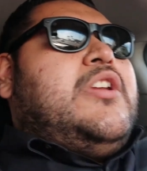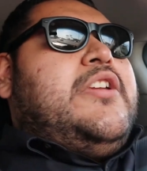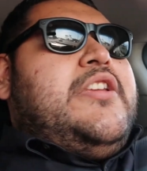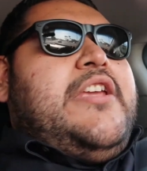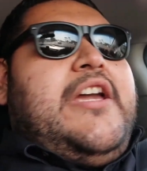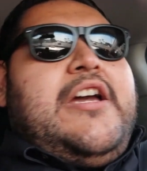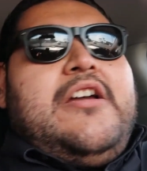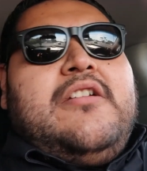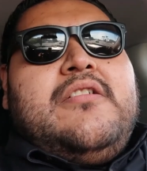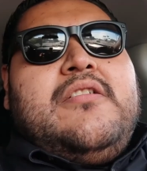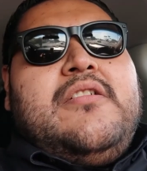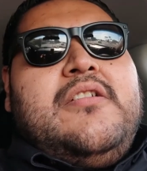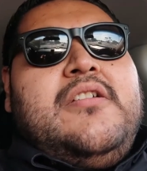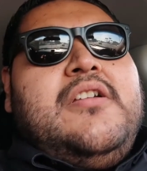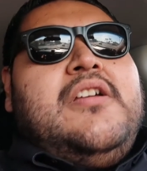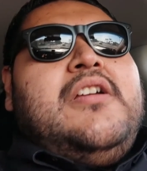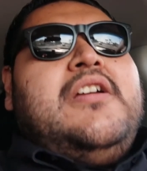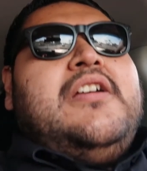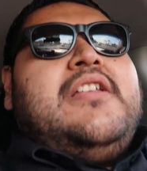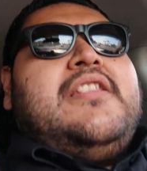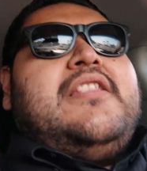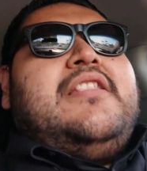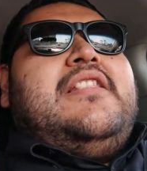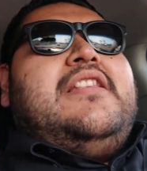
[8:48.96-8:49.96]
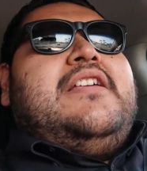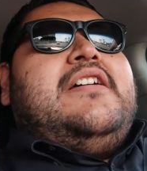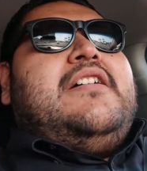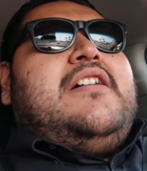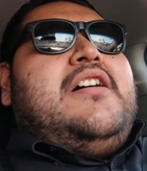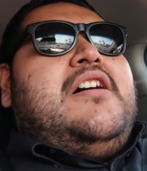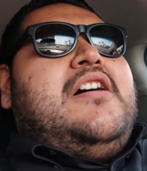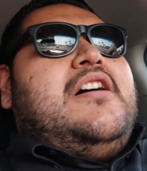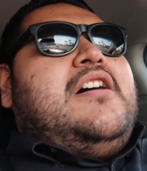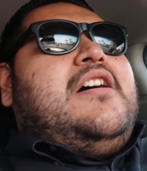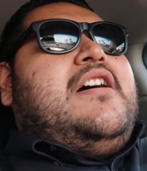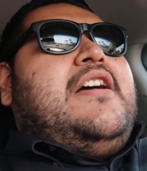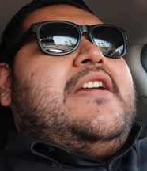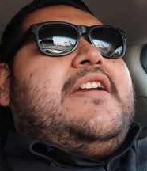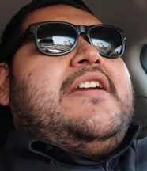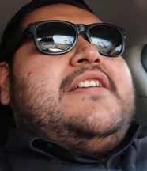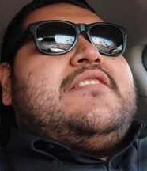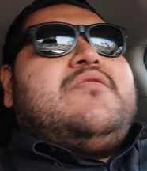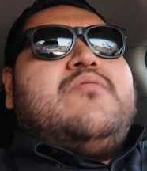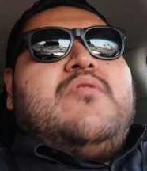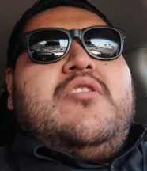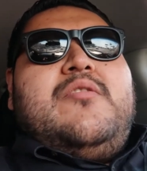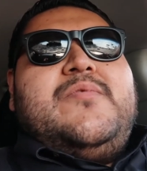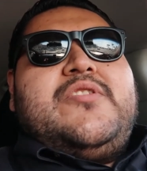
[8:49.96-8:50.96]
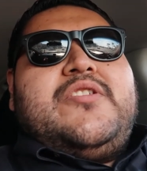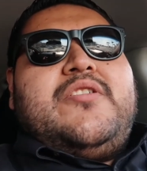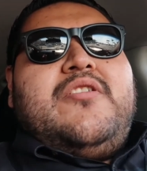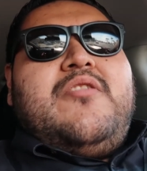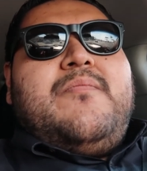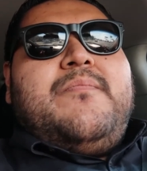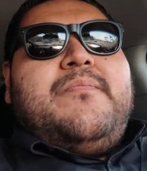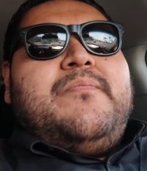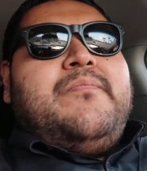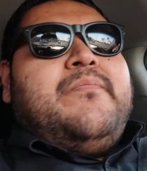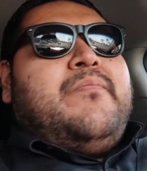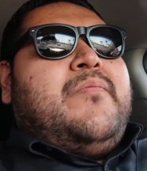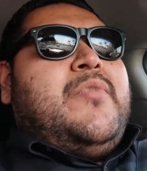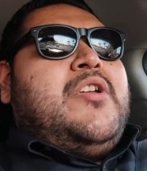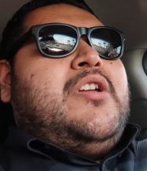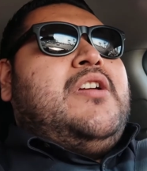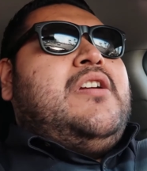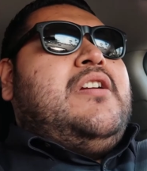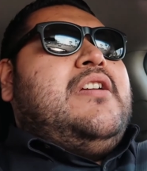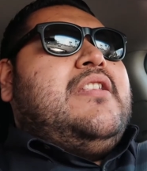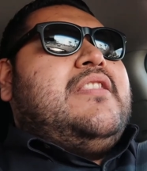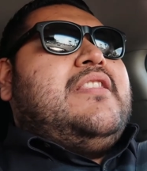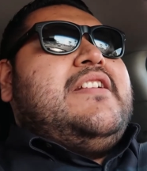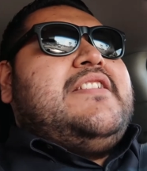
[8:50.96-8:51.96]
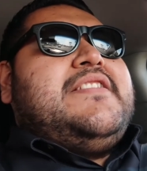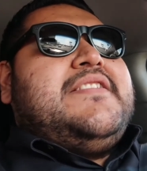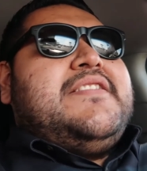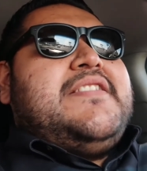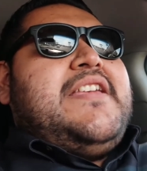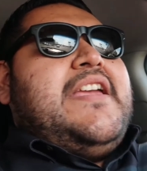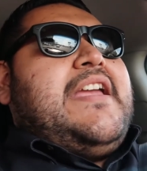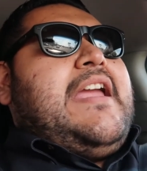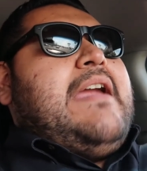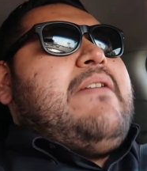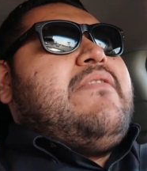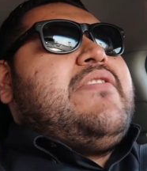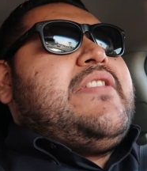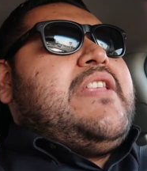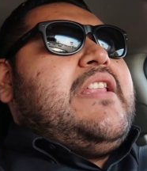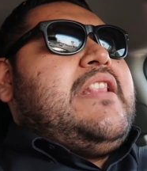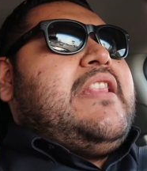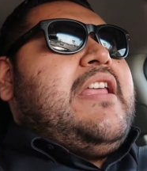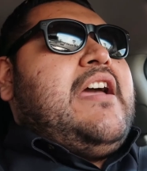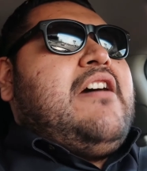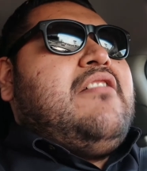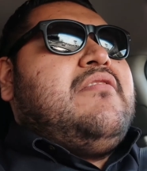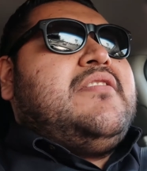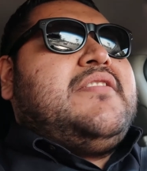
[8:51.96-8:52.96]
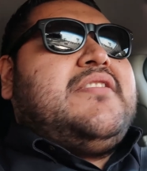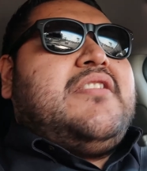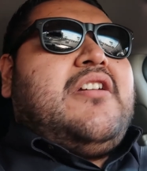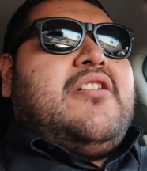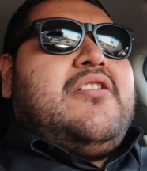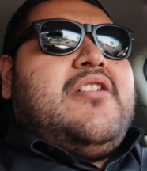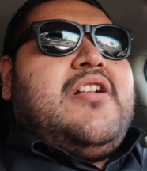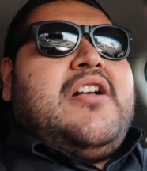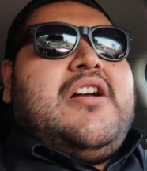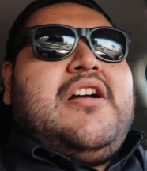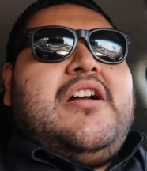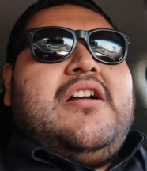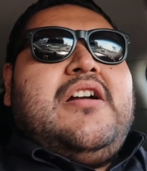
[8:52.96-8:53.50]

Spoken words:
yeah, I guess we're almost home. Let's take everything down, start